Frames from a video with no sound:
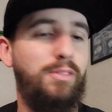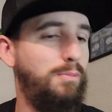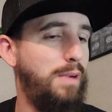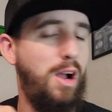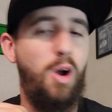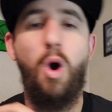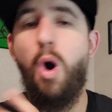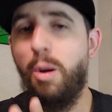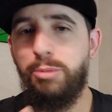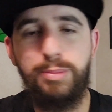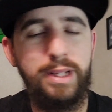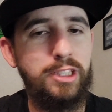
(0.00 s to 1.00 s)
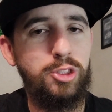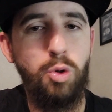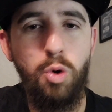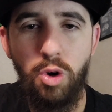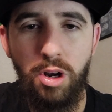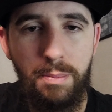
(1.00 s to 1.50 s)
my arms being
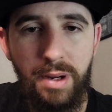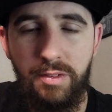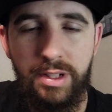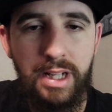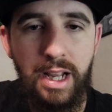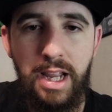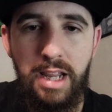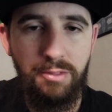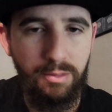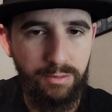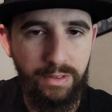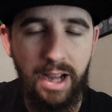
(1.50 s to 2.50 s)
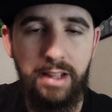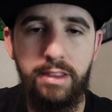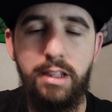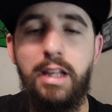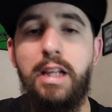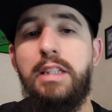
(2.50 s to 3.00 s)
tore up every day from fighting
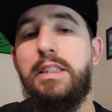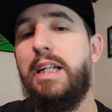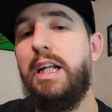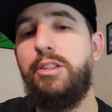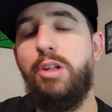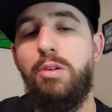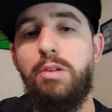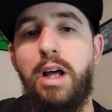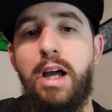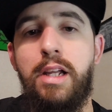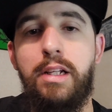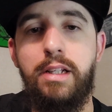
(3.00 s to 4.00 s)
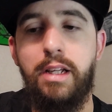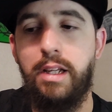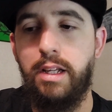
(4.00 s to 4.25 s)
things, and I don't like